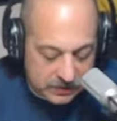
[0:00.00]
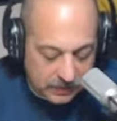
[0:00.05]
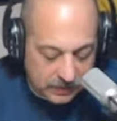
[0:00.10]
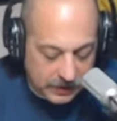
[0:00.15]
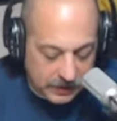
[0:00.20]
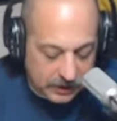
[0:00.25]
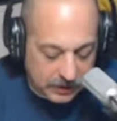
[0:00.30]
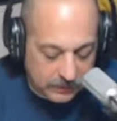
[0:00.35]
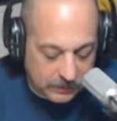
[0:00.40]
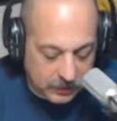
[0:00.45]
the
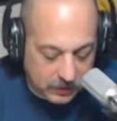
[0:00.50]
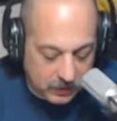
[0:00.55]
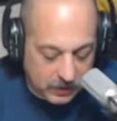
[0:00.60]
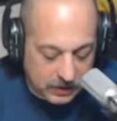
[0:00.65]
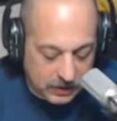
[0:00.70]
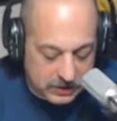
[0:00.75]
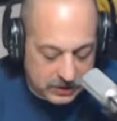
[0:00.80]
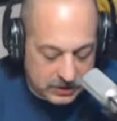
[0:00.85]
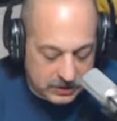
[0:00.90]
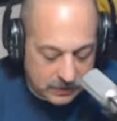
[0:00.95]
big
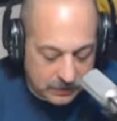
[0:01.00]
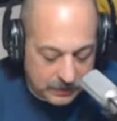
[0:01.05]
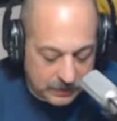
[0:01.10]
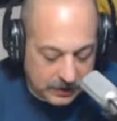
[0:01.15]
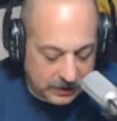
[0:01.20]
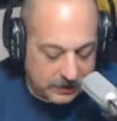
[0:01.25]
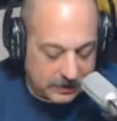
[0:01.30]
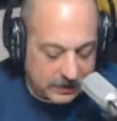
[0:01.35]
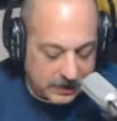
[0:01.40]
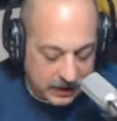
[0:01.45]
opponents, the
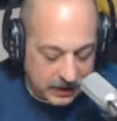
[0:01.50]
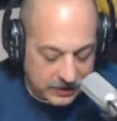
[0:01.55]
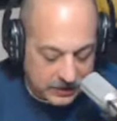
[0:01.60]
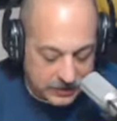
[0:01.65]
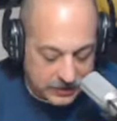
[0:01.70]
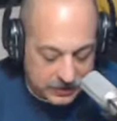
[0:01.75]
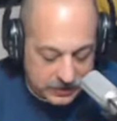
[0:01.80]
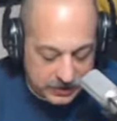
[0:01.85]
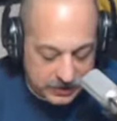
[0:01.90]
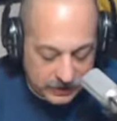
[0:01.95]
big
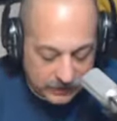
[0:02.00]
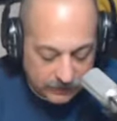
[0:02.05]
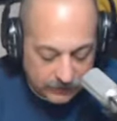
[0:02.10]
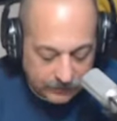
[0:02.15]
occasions.